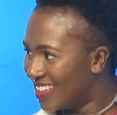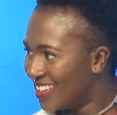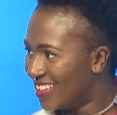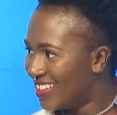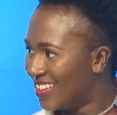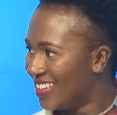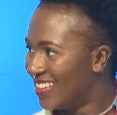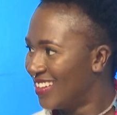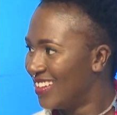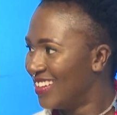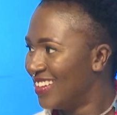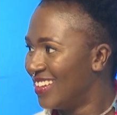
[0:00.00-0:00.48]
for
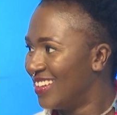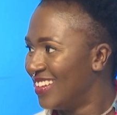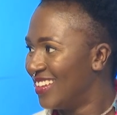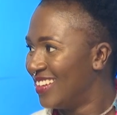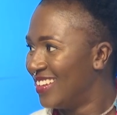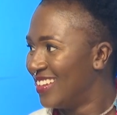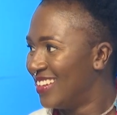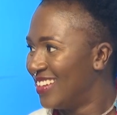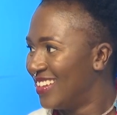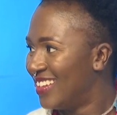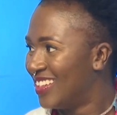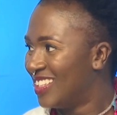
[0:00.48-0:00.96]

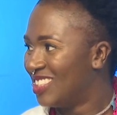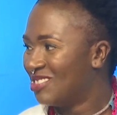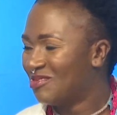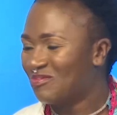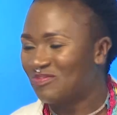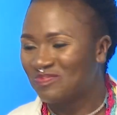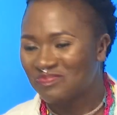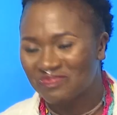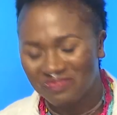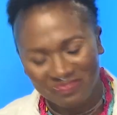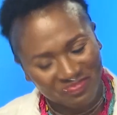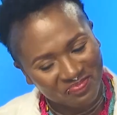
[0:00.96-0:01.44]
sharing,
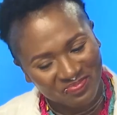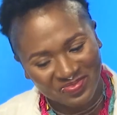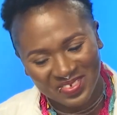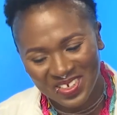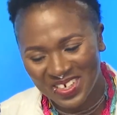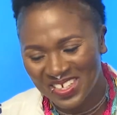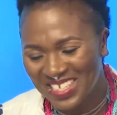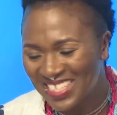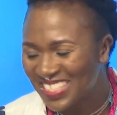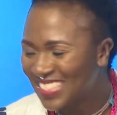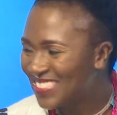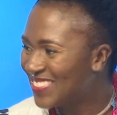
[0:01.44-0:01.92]
so
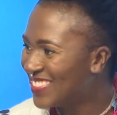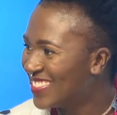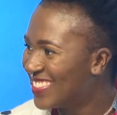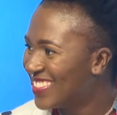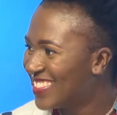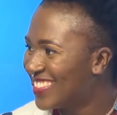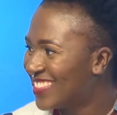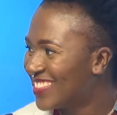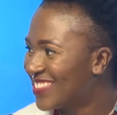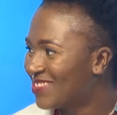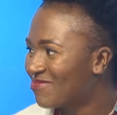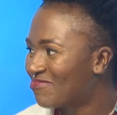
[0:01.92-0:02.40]
willingly with
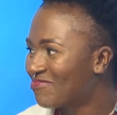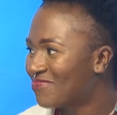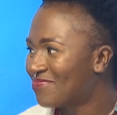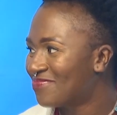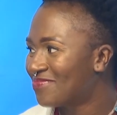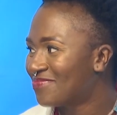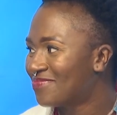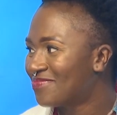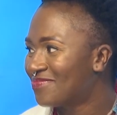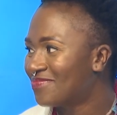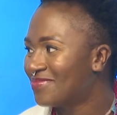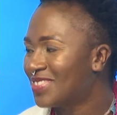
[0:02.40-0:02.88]
us. Really
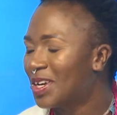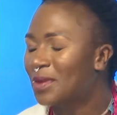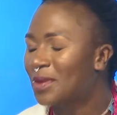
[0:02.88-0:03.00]
appreciate it.